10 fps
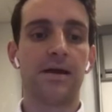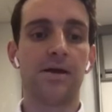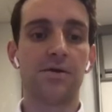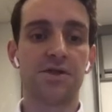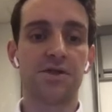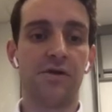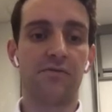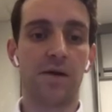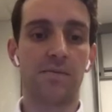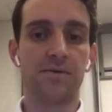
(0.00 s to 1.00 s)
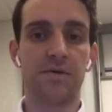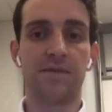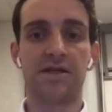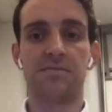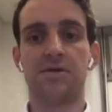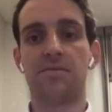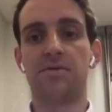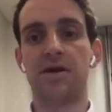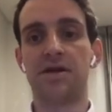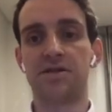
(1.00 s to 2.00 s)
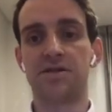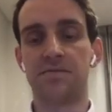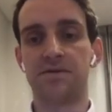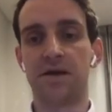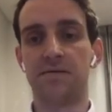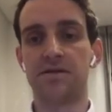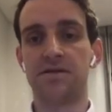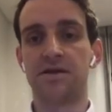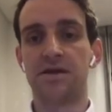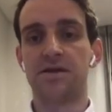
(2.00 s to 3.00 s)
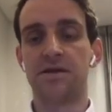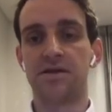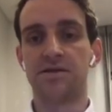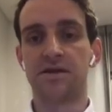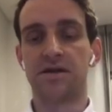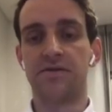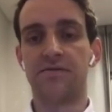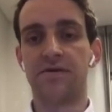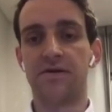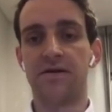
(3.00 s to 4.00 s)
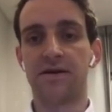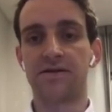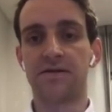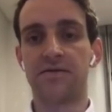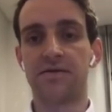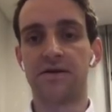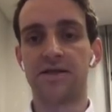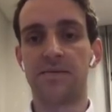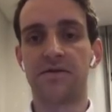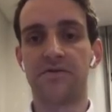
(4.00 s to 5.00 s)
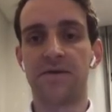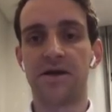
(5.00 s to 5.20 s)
And also you have problems with patient preparation sometimes, and this is a kind of an example of a